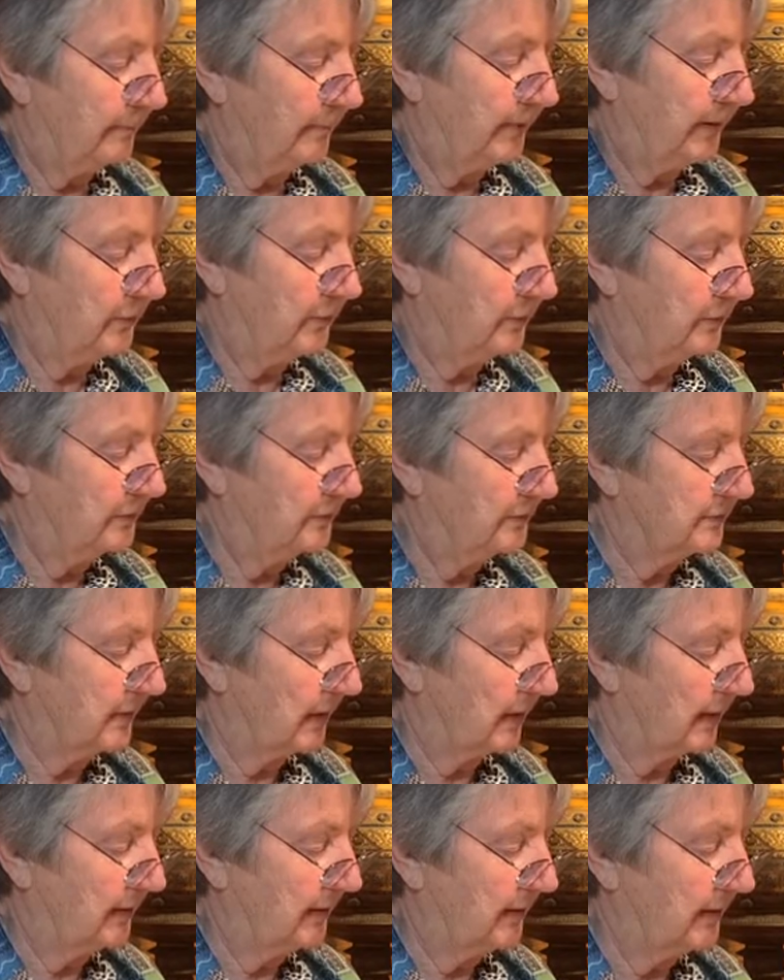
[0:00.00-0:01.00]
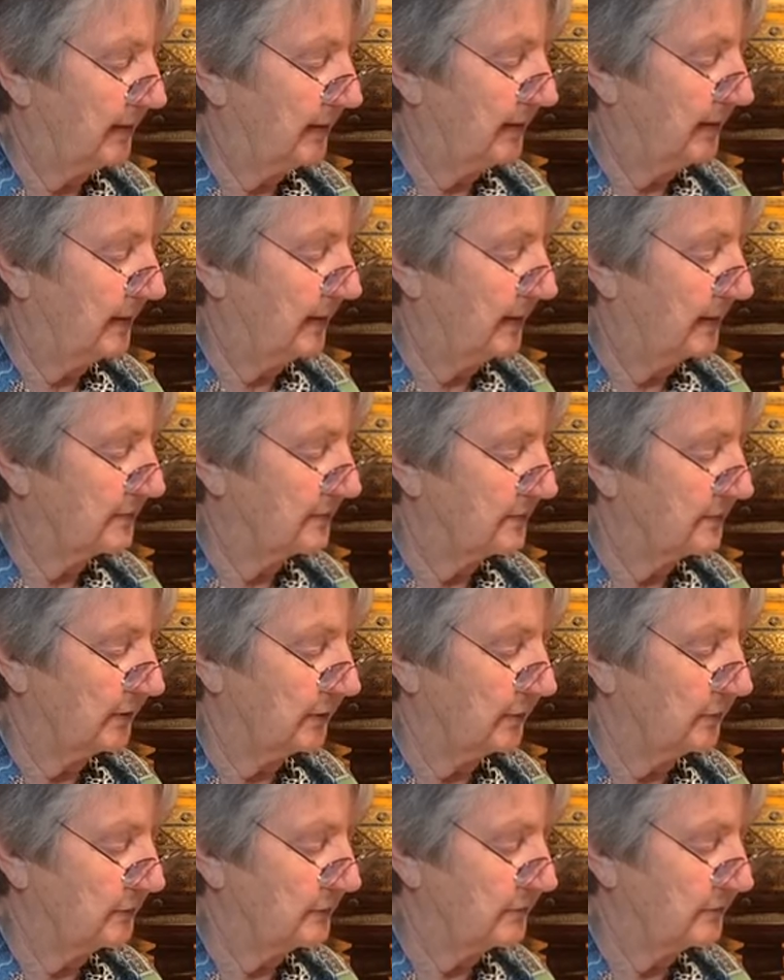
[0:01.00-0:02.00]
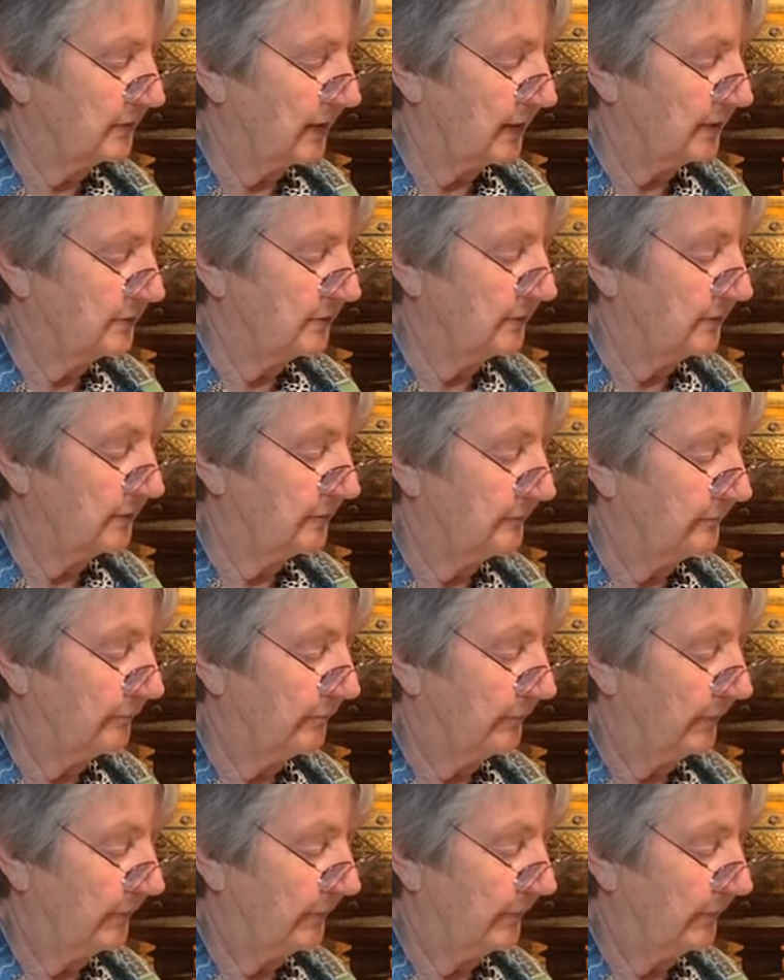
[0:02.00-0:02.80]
because I eat at a single session,